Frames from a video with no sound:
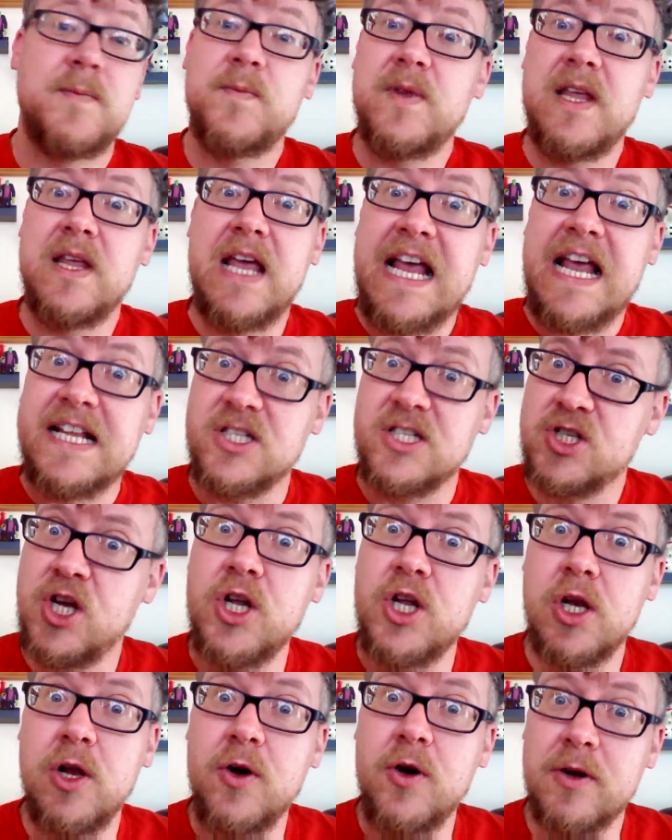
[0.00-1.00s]
it's going
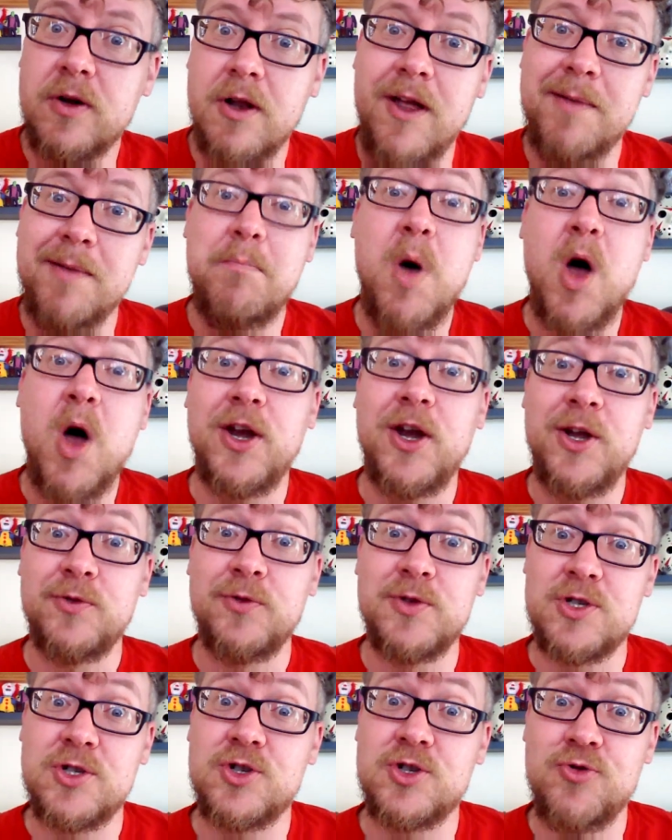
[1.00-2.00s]
to look like money on the
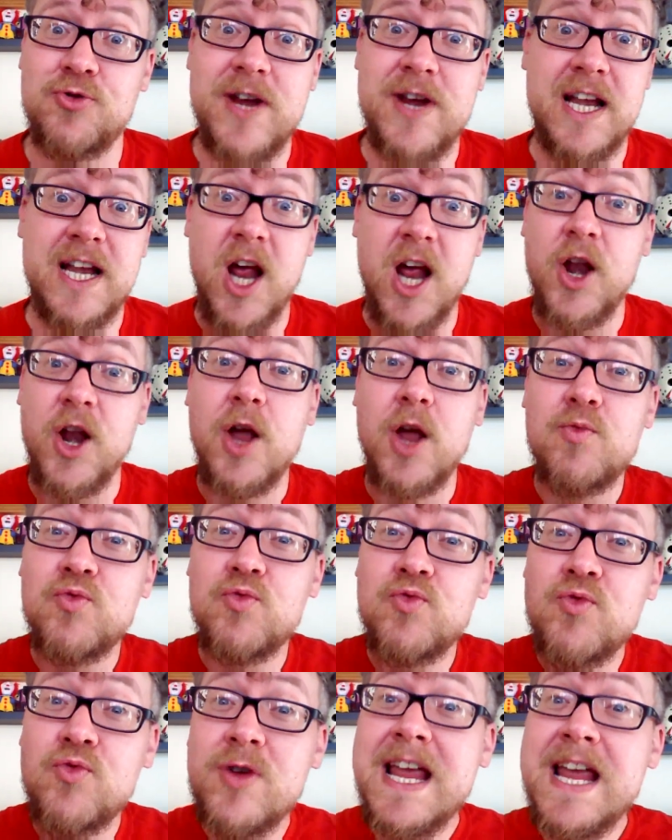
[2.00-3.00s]
screen. And I
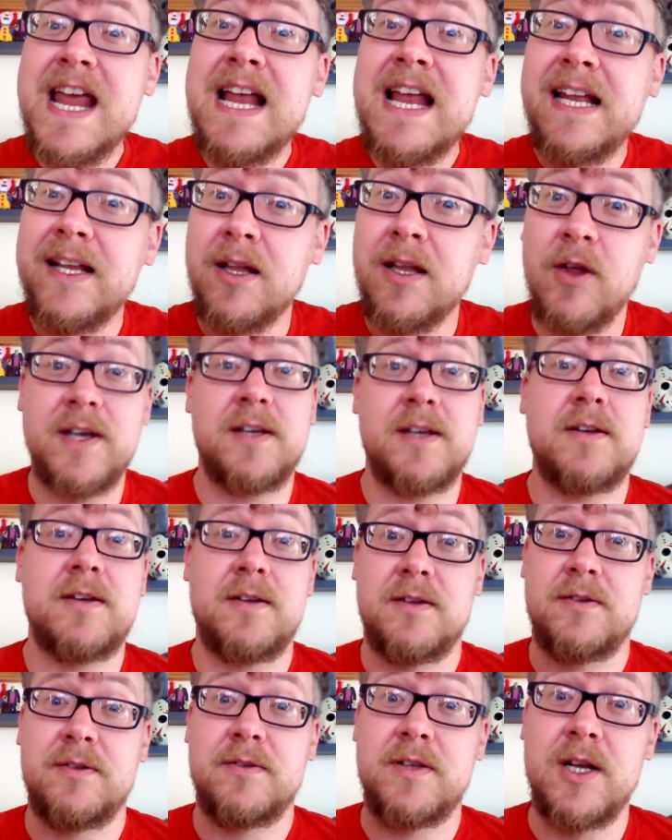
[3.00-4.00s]
really like
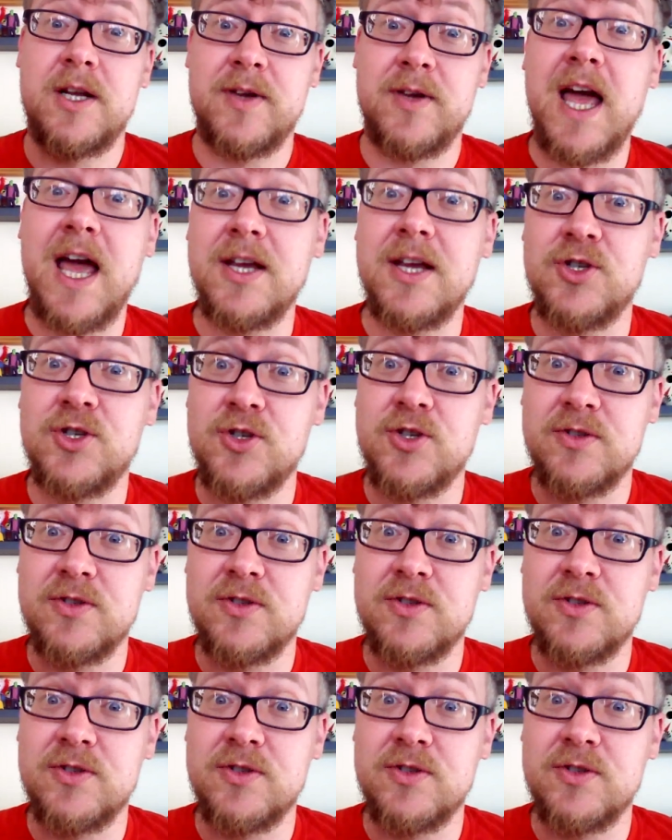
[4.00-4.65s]
the location